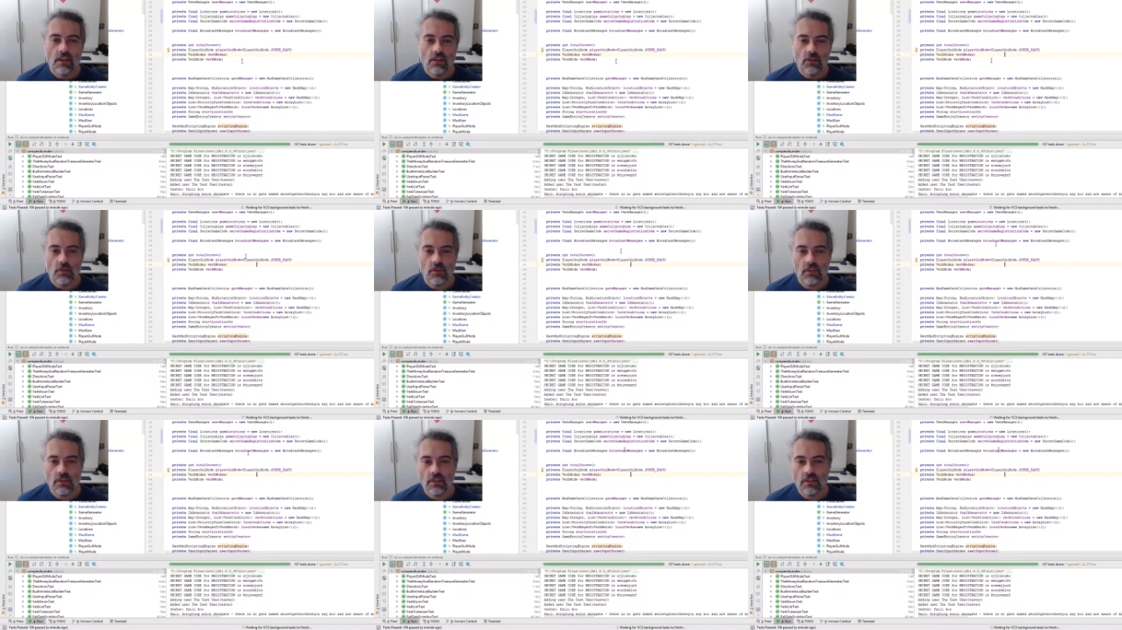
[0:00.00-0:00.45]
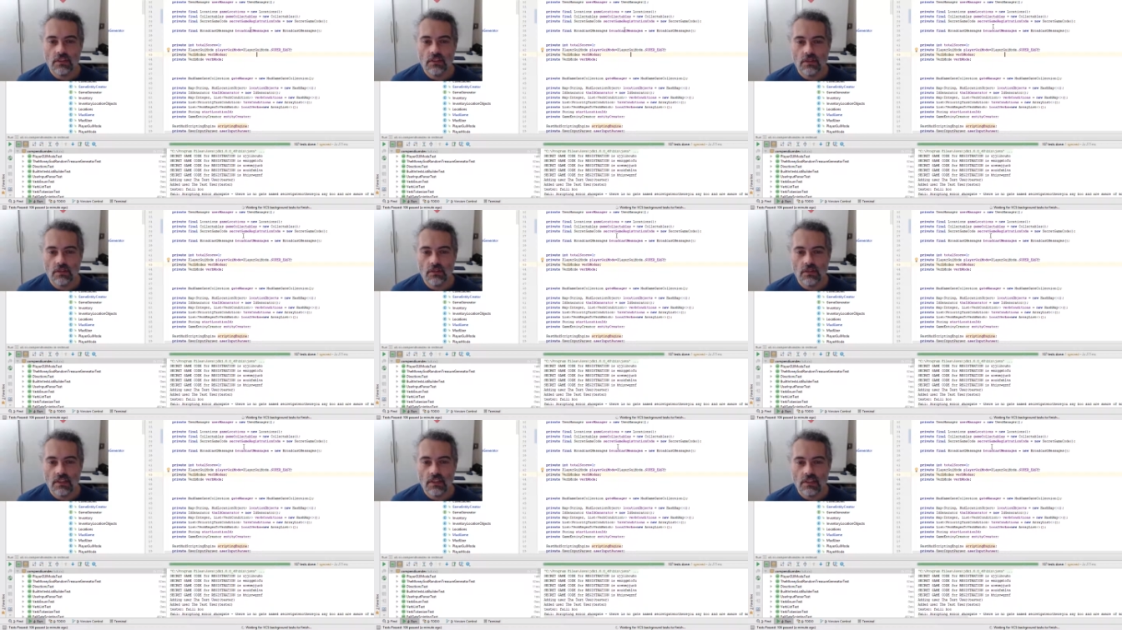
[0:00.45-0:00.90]
So what I'm going
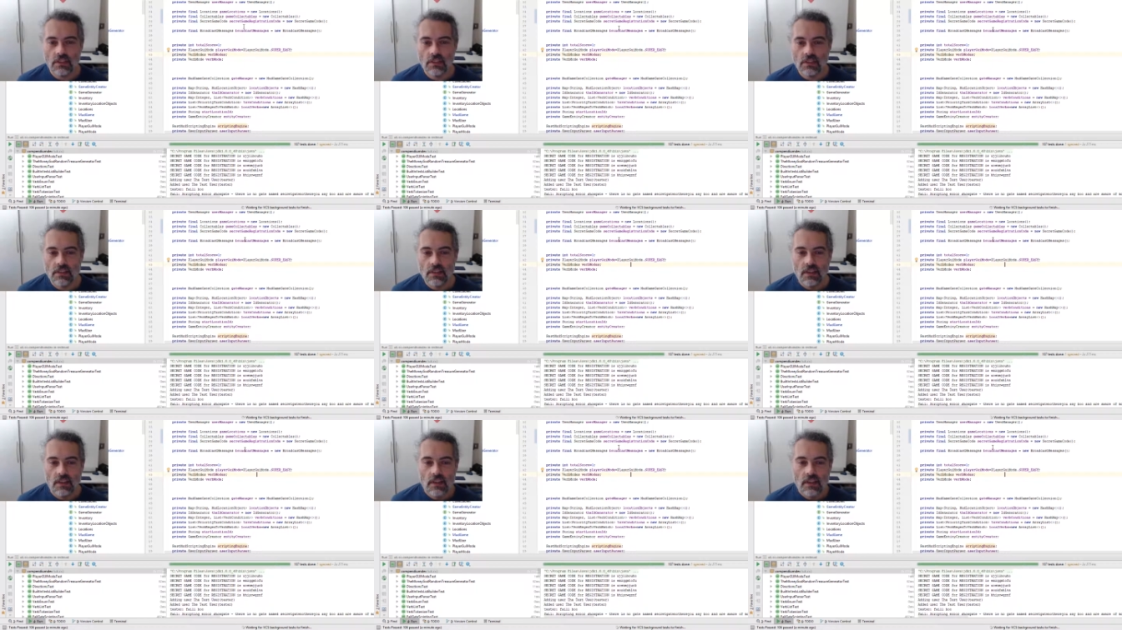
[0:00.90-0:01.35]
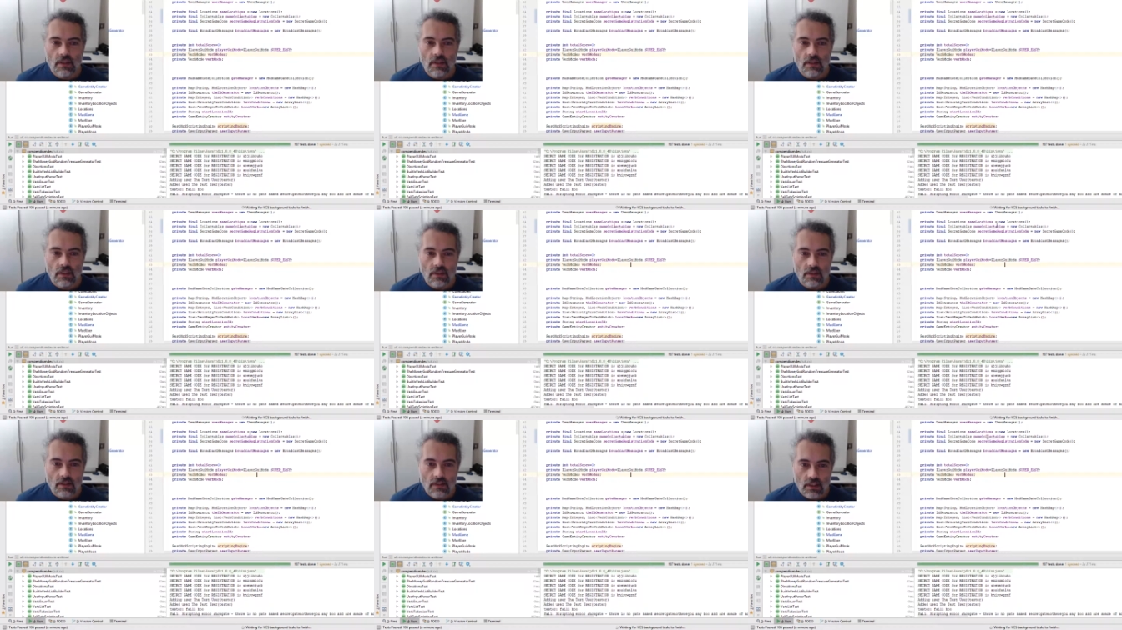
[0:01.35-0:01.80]
to do is
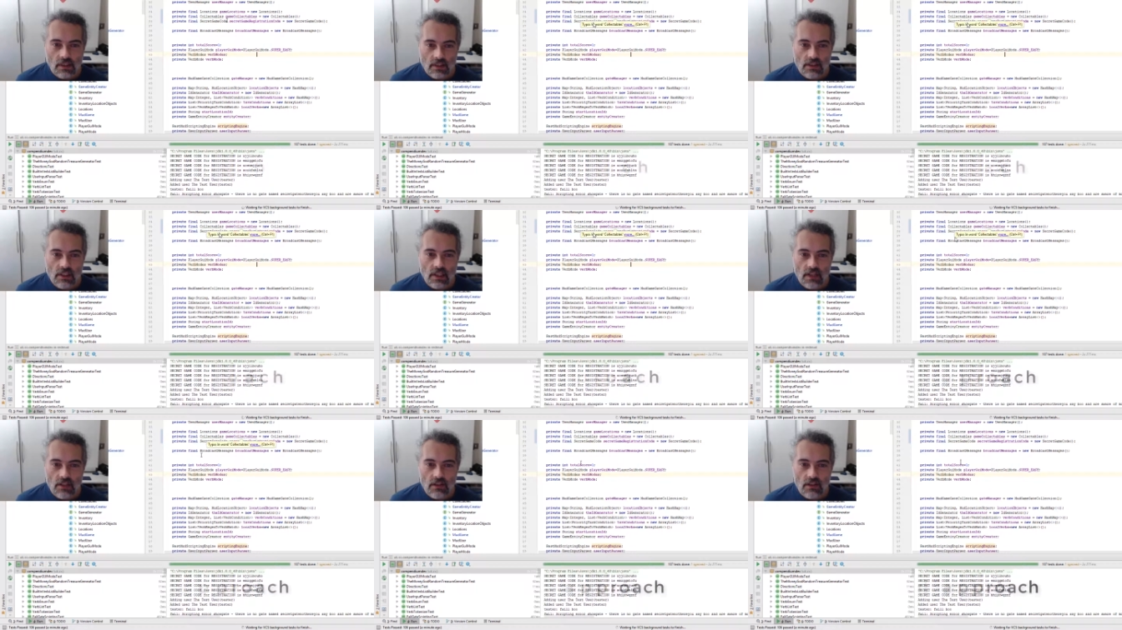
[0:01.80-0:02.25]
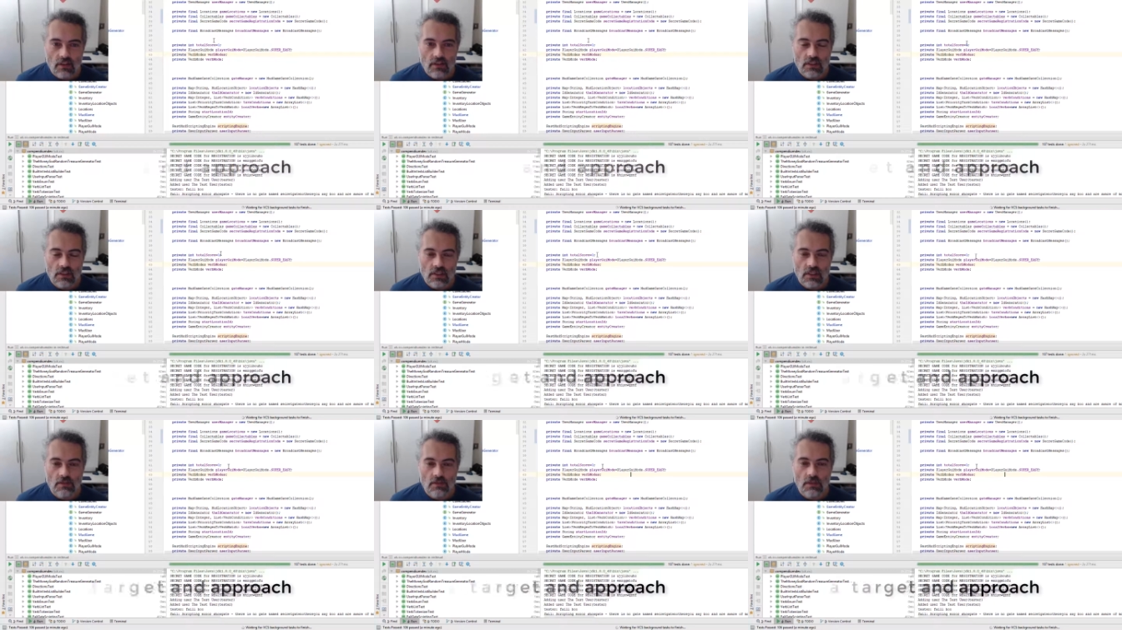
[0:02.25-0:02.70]
Let's carry on
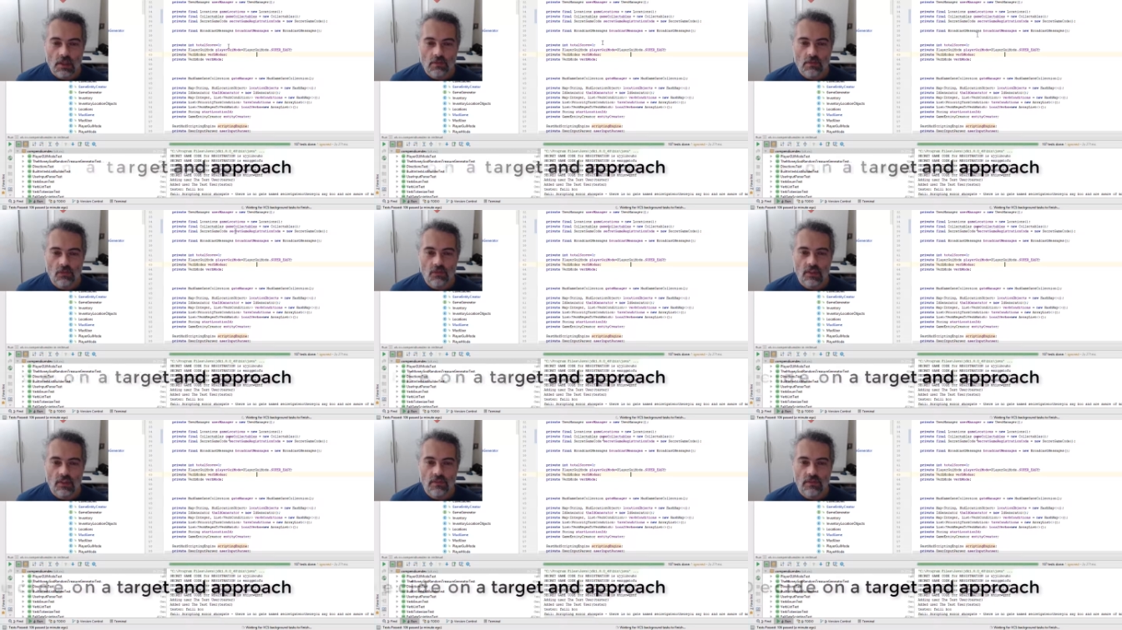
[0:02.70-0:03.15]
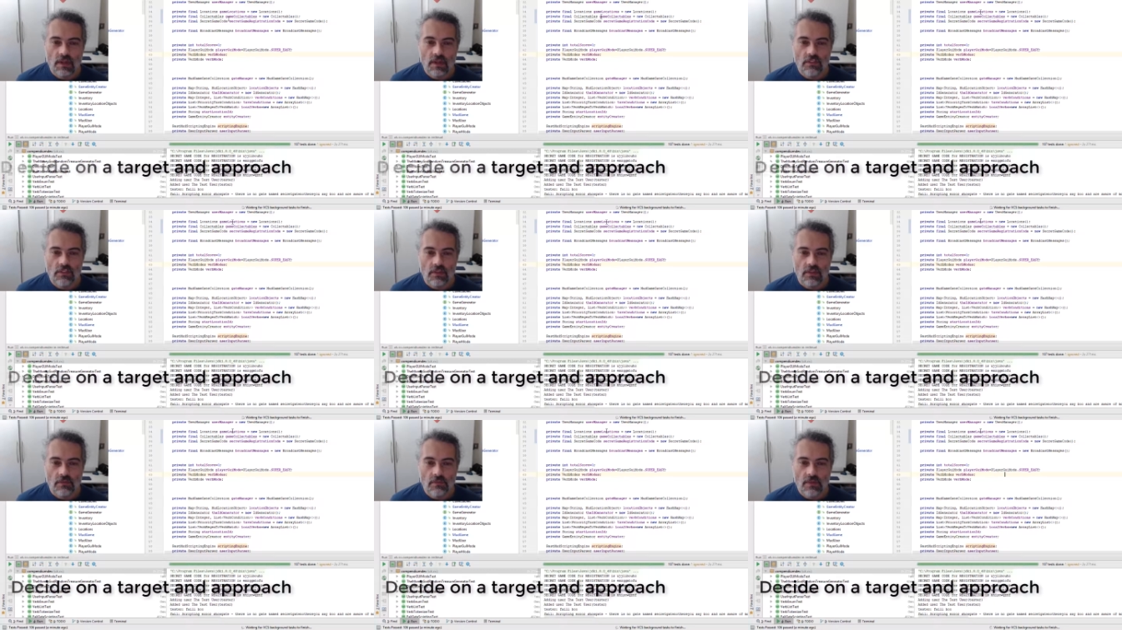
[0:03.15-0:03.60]
the same type of
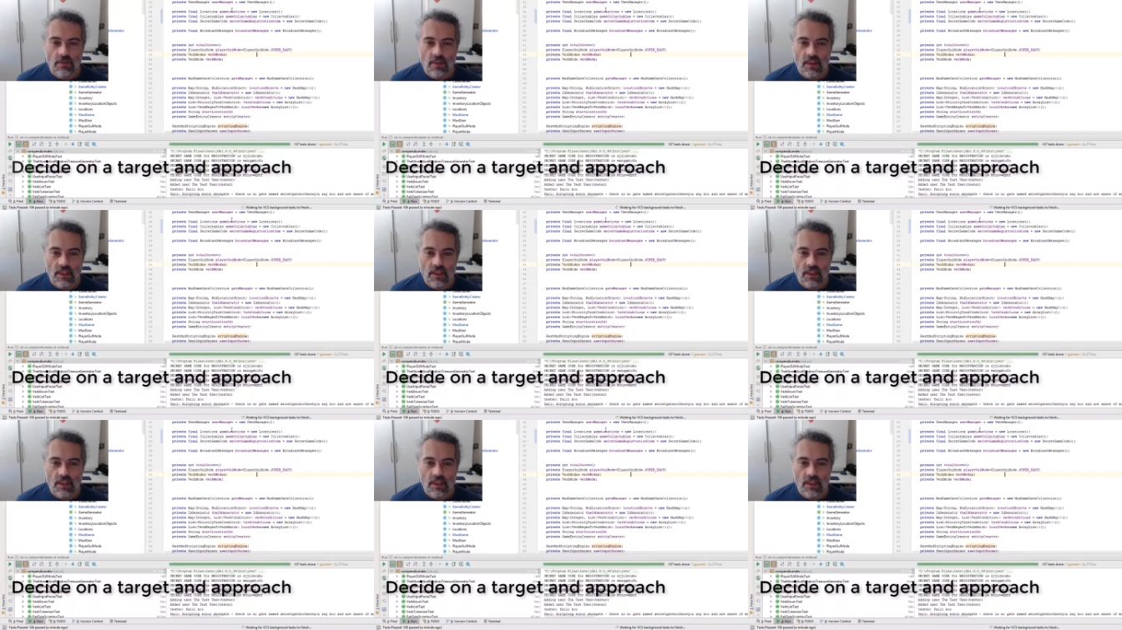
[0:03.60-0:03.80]
refactoring.